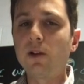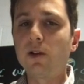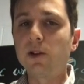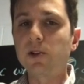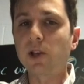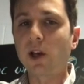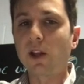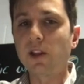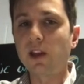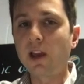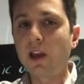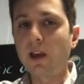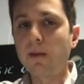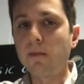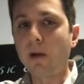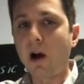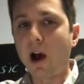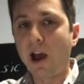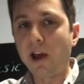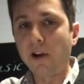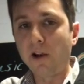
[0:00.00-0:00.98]
notice on the E
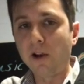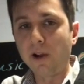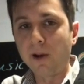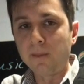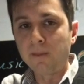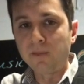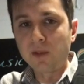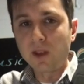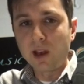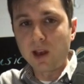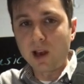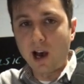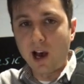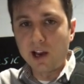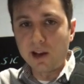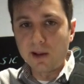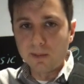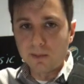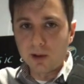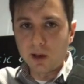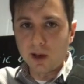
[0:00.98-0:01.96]
minor,
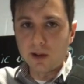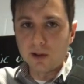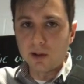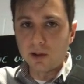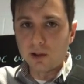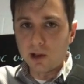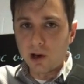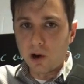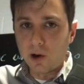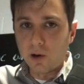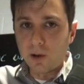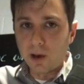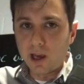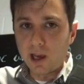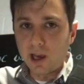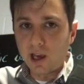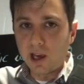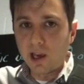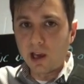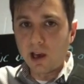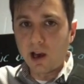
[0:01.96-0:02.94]
I didn't play the low
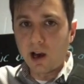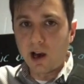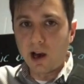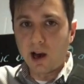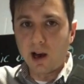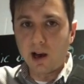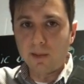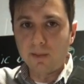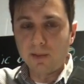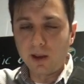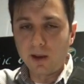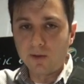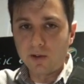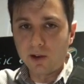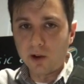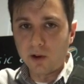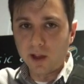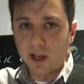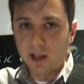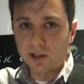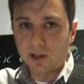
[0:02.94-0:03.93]
E,
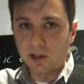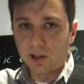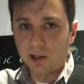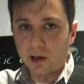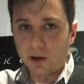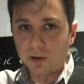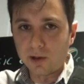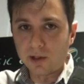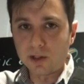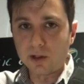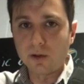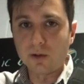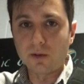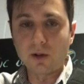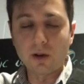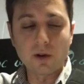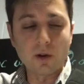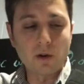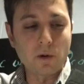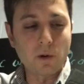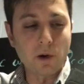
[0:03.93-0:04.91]
even though that's the lowest note in
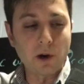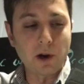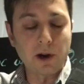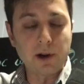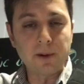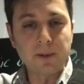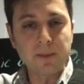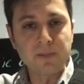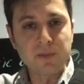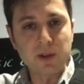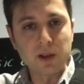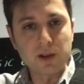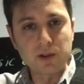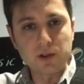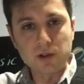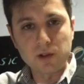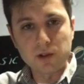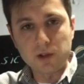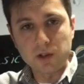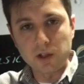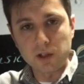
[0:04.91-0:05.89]
the chord,
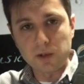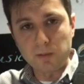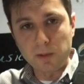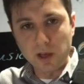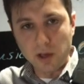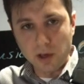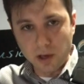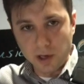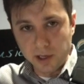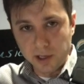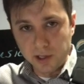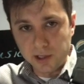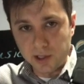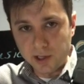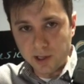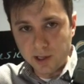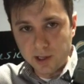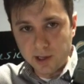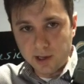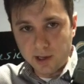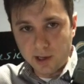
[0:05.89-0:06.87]
just because
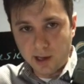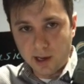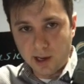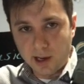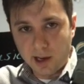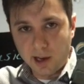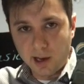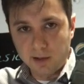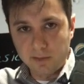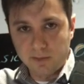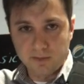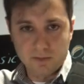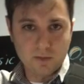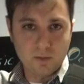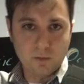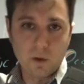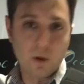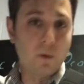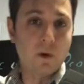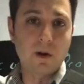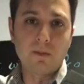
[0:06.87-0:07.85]

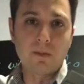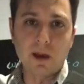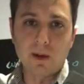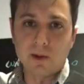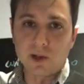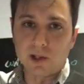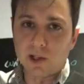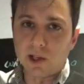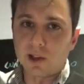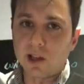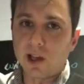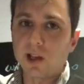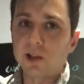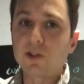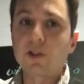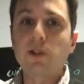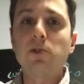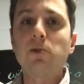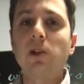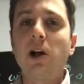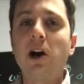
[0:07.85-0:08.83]
we wouldn't be able to sing that,
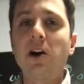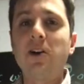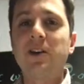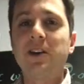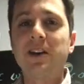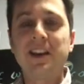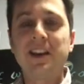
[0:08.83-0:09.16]
it's too low.